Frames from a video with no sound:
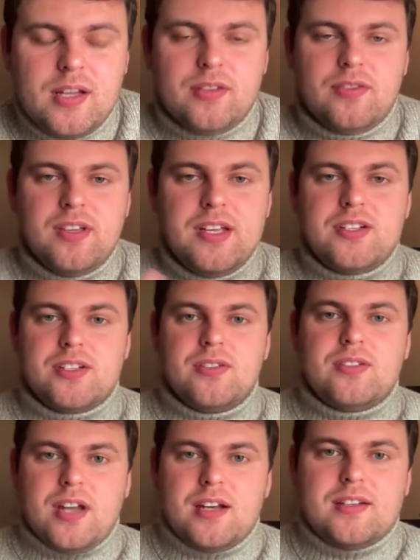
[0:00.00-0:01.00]
These two
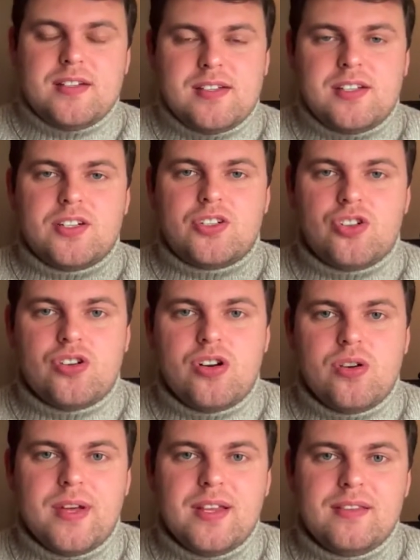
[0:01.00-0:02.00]
sentences are
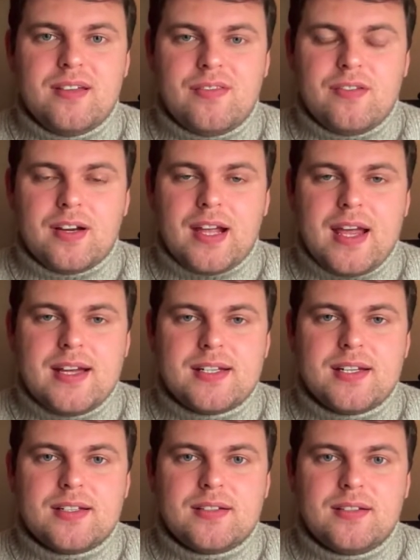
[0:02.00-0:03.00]
true in different
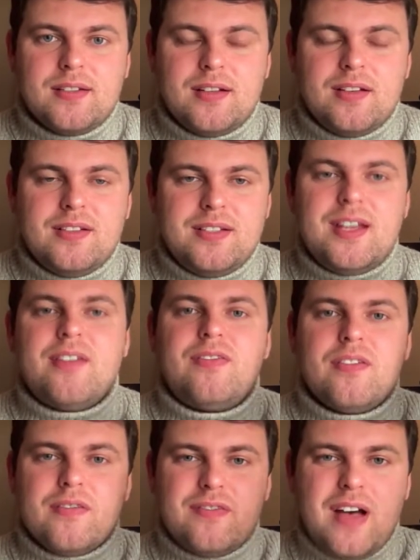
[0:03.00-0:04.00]
cases.
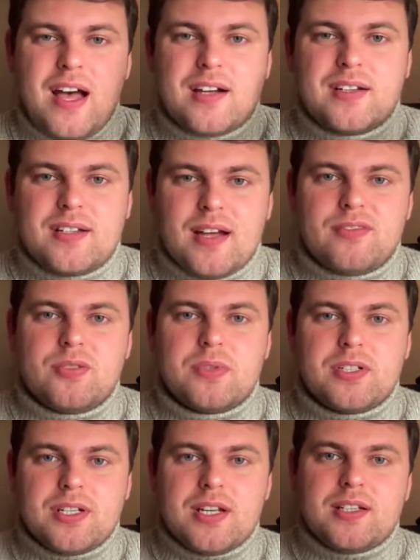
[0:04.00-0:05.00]
Different facts have to
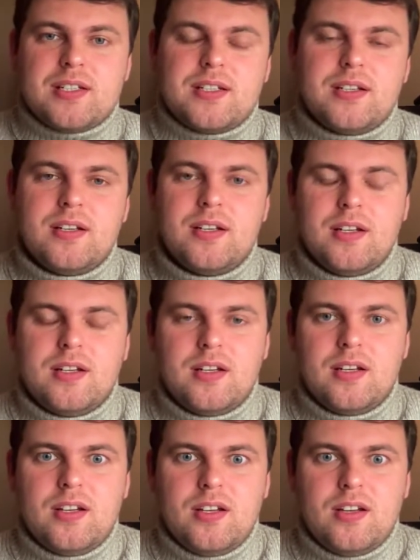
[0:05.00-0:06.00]
exist
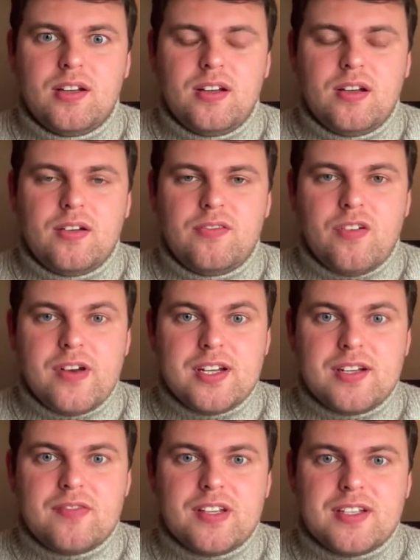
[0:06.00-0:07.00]
for
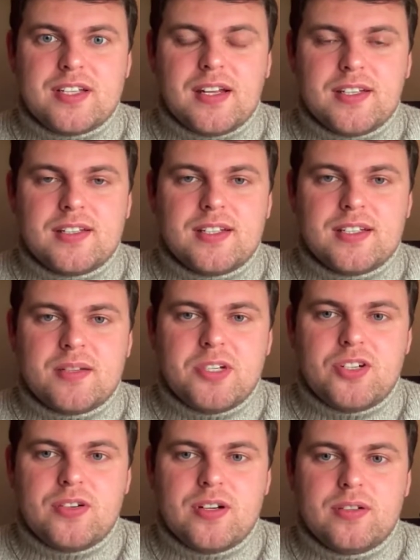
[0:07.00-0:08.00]
each of these sentences to be
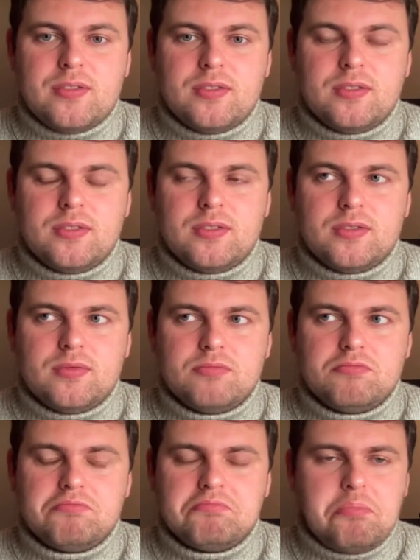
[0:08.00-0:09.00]
true.
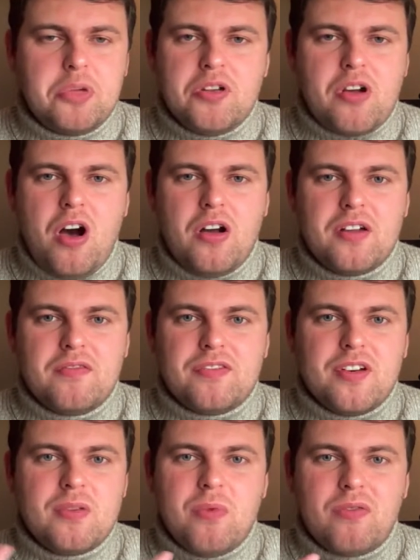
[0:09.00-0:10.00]
But you can't
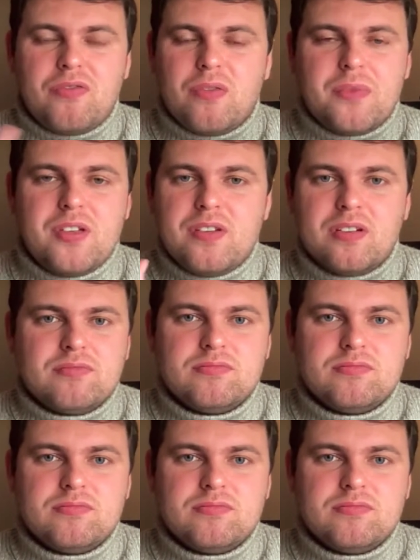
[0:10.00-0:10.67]
infer one from the other.